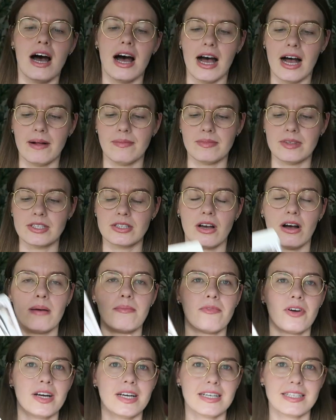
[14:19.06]
Um, so
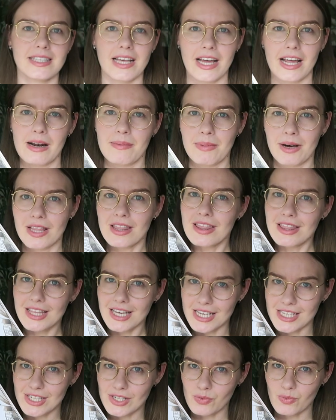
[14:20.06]
I'm very excited about
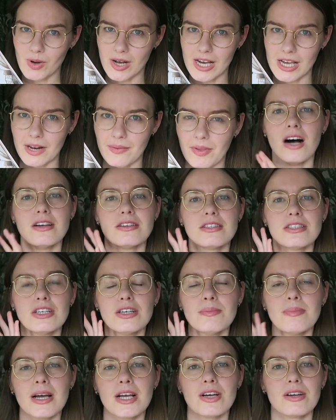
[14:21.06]
this one.
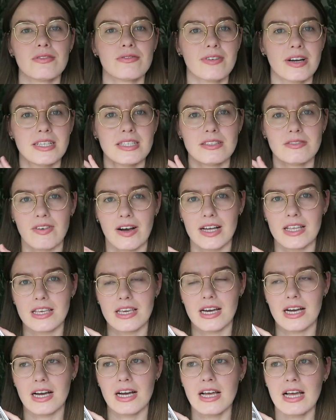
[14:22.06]
Also, my good friend
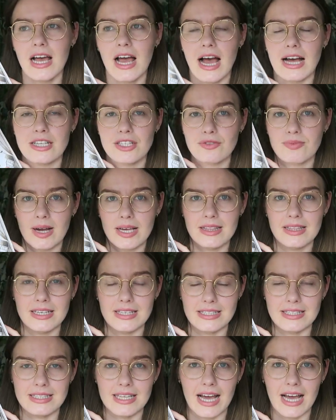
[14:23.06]
Vanya has read
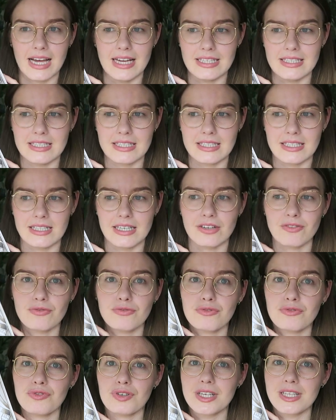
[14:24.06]
this and uh,
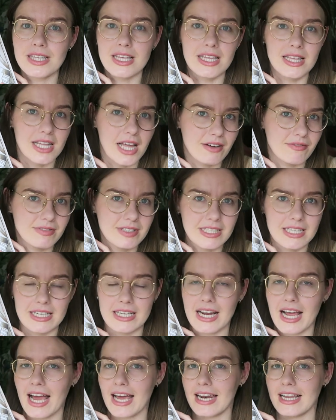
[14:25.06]
really loved
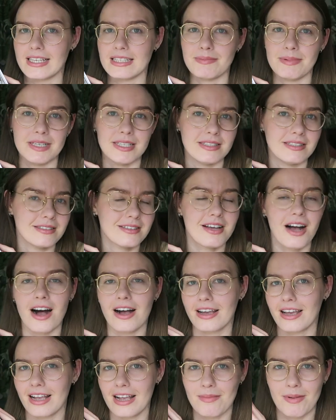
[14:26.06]
it and has been
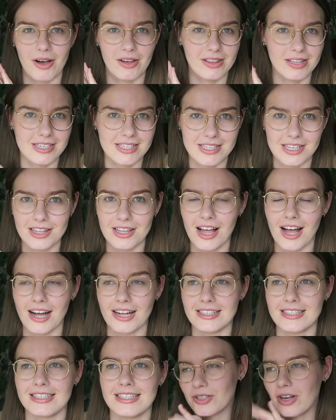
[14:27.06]
talking about this a
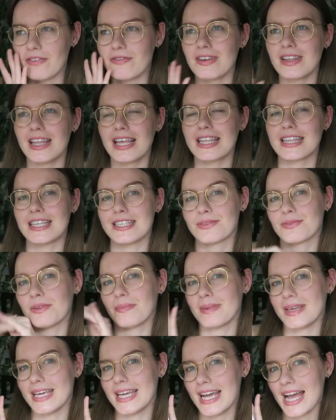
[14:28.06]
lot. So I feel like this
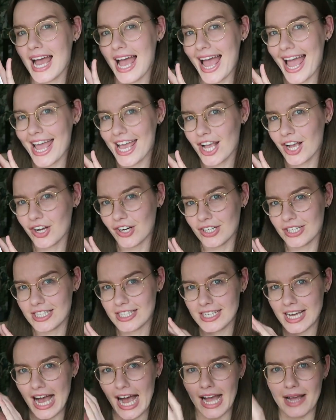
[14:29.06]
will be a good
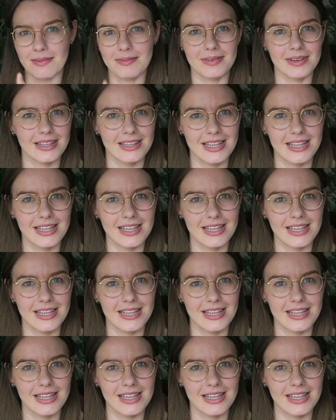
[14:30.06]
time.